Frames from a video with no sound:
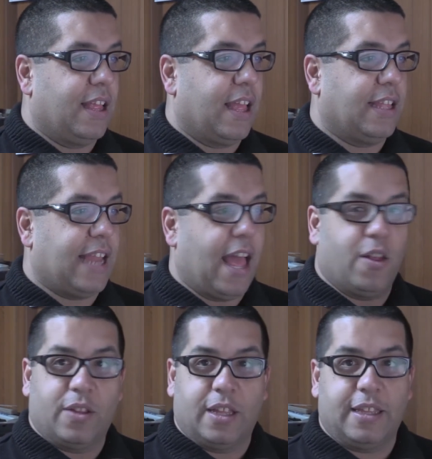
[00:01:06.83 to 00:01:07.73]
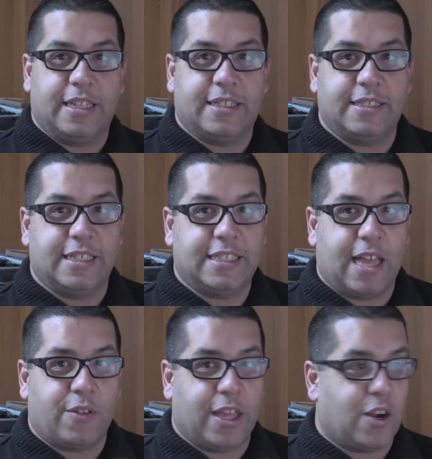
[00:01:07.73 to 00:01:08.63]
Now, this is
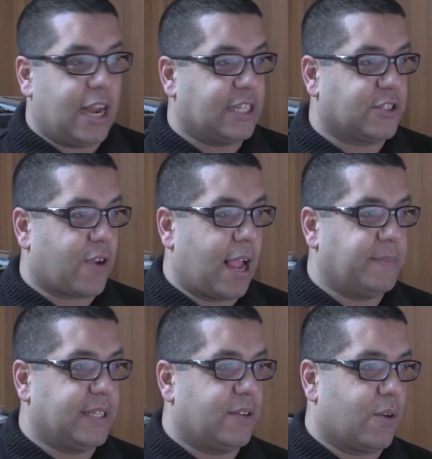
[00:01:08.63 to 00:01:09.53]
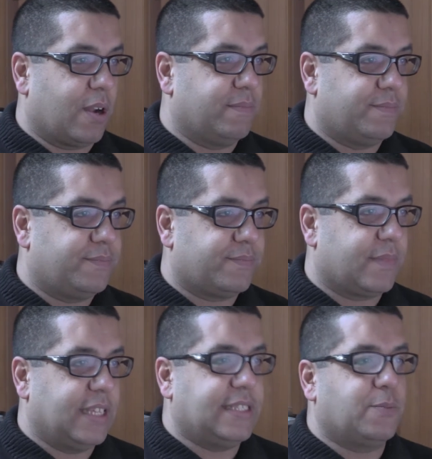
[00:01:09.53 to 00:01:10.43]
how the internet describes it, or
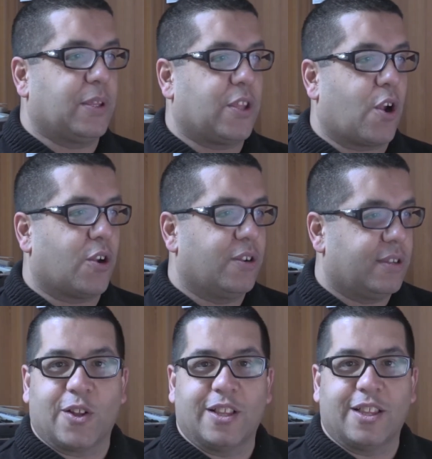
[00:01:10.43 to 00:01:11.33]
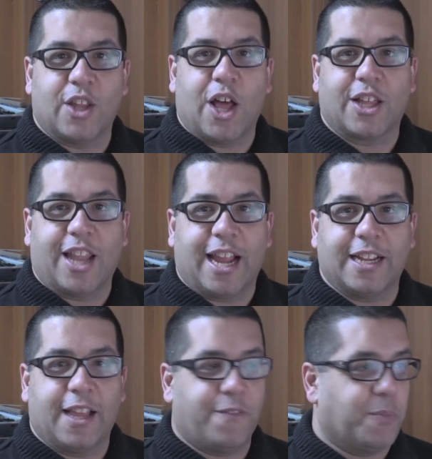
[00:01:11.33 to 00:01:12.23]
this is what their log line
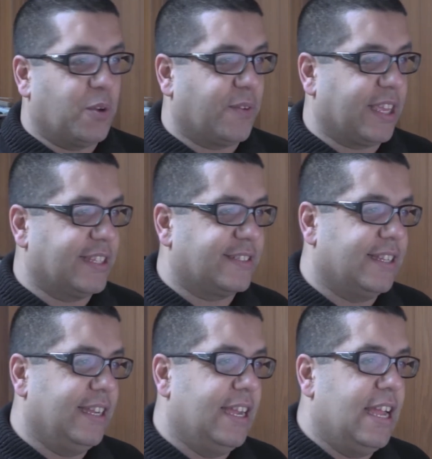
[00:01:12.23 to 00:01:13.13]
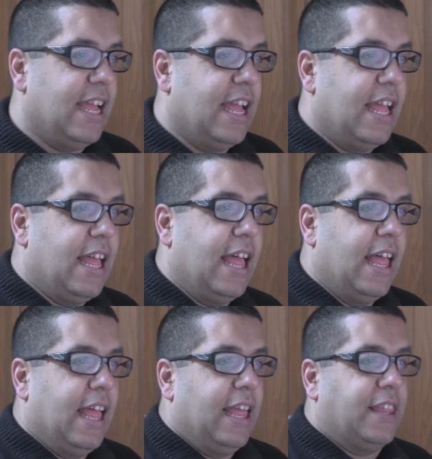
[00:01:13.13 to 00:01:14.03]
of the movie is.
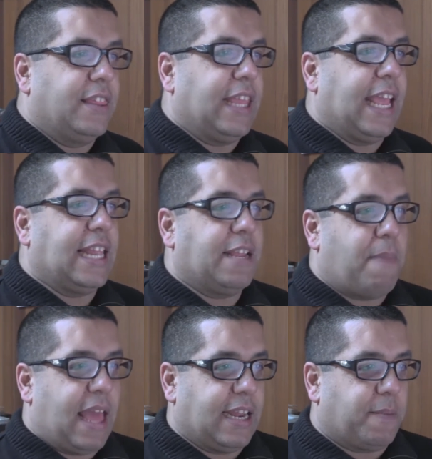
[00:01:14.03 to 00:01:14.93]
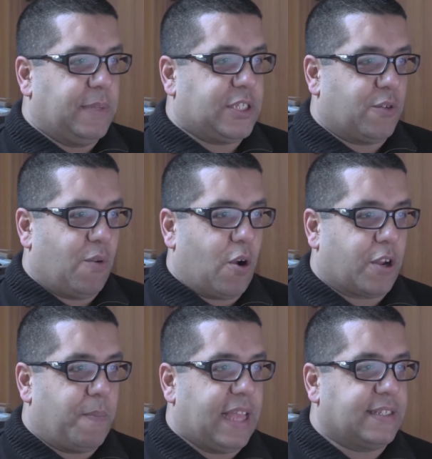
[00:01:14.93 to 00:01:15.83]
The enigmatic Mr.
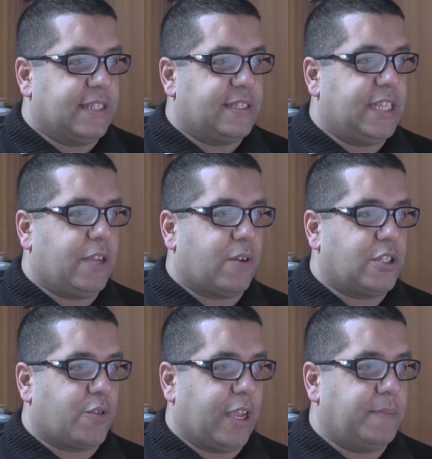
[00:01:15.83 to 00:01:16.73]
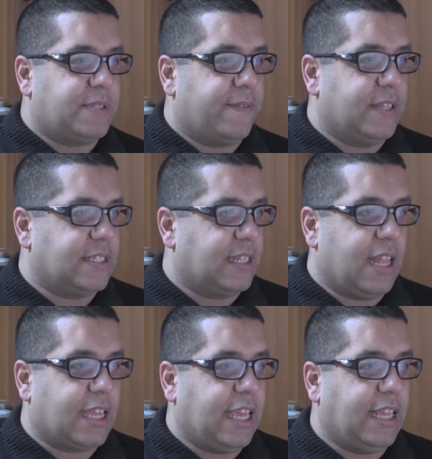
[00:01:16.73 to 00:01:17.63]
Rourke makes the secret dreams of his
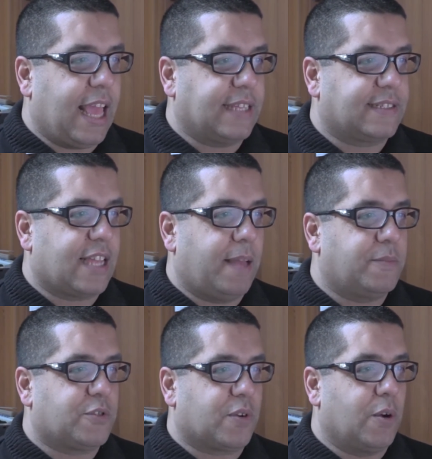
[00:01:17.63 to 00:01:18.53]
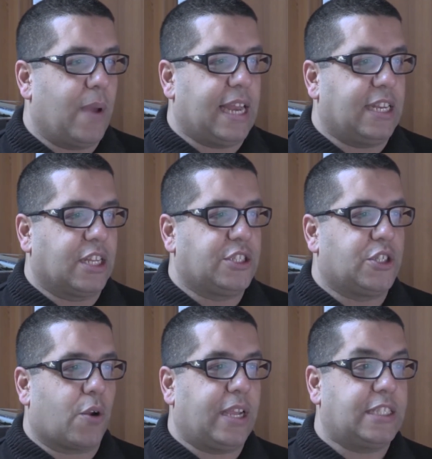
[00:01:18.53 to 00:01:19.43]
lucky guests come true at a
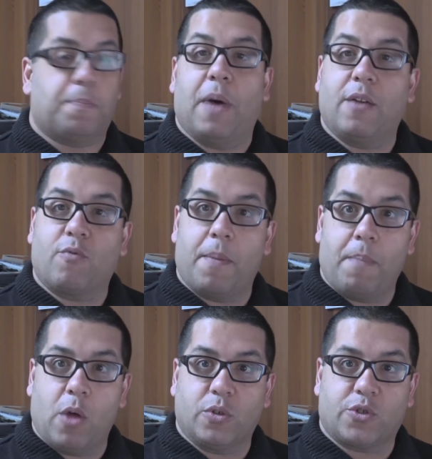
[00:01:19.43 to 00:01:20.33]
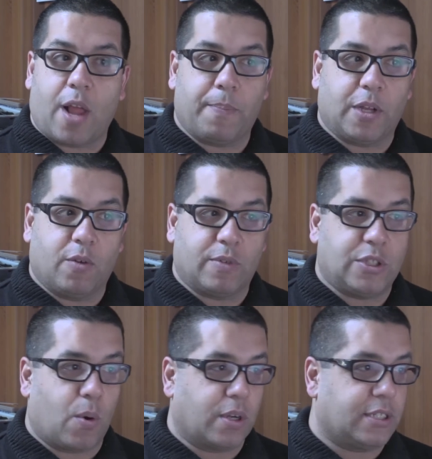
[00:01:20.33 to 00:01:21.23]
luxurious but remote tropical
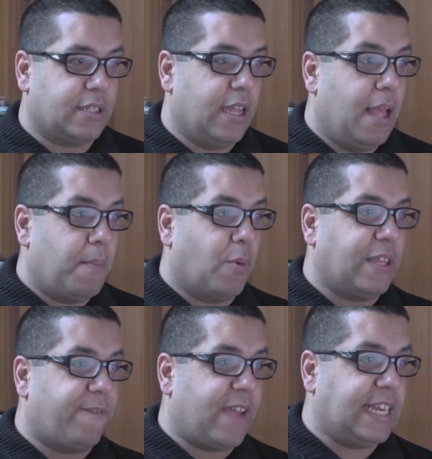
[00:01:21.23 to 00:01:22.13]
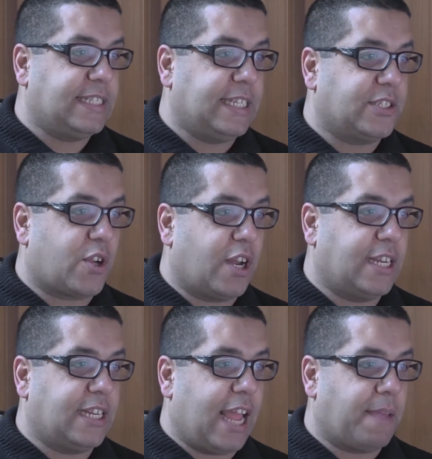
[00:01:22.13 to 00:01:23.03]
resort. But when the fantasies turn
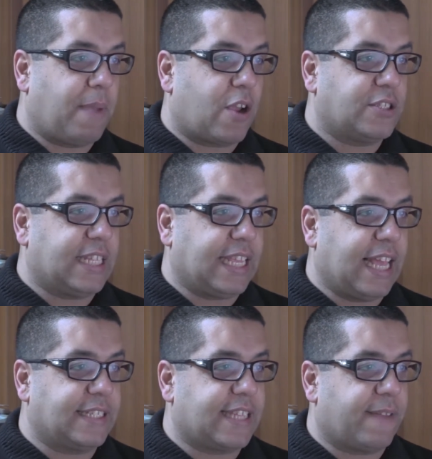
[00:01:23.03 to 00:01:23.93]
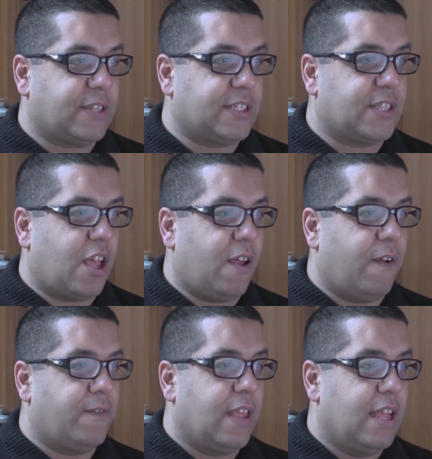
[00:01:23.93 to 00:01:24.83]
into nightmares, the guests have to
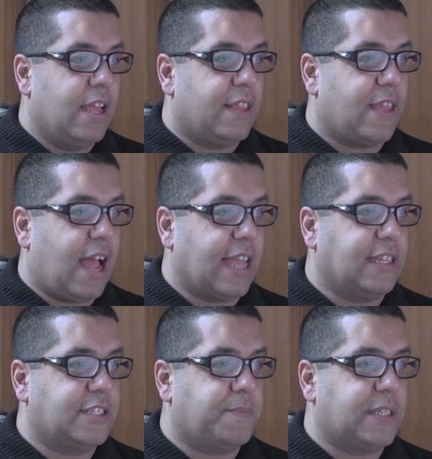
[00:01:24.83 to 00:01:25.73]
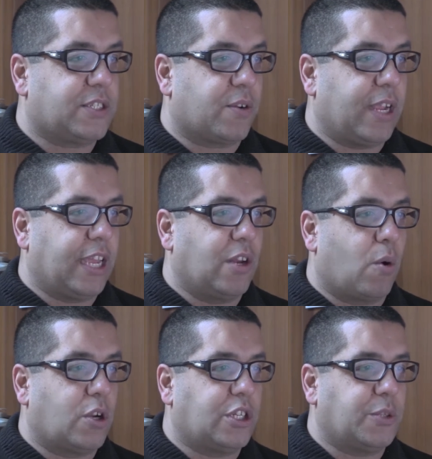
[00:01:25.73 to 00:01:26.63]
solve the island's mystery in
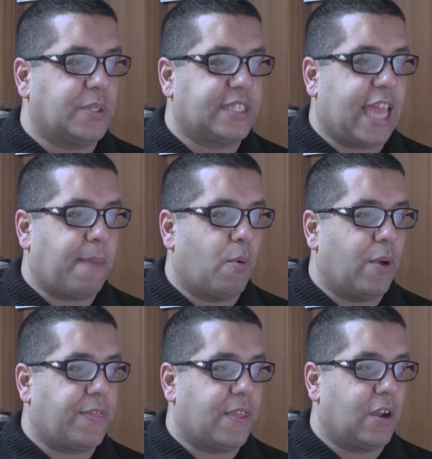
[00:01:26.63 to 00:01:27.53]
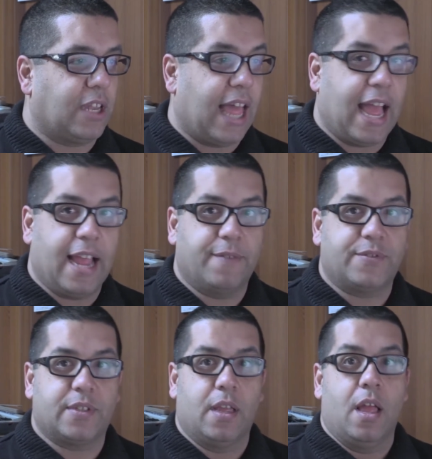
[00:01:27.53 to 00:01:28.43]
order to escape with their
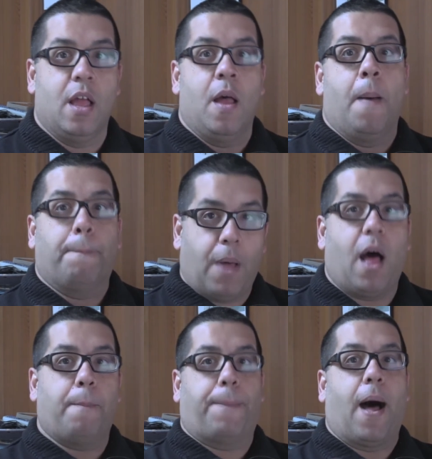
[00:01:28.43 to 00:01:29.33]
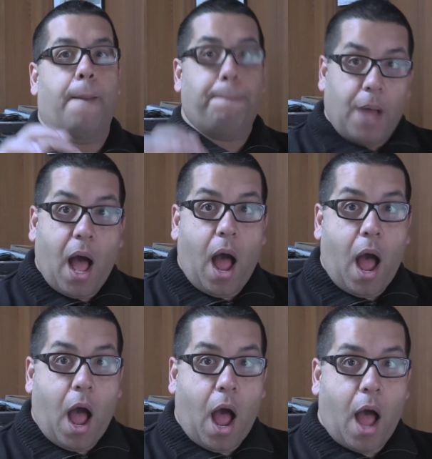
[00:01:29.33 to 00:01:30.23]
lives. Bum, bum,
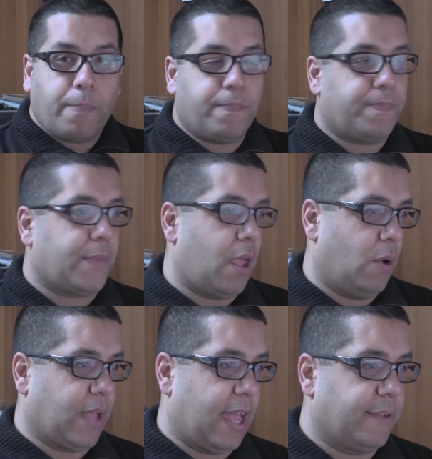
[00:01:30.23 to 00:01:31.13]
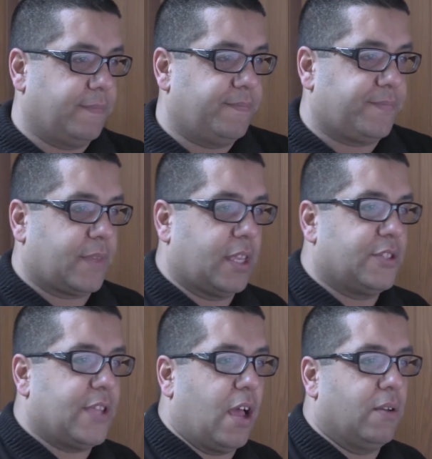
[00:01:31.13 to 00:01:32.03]
bum! Okay,
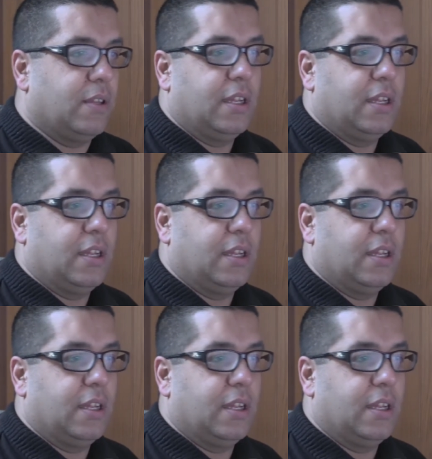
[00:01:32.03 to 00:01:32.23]
so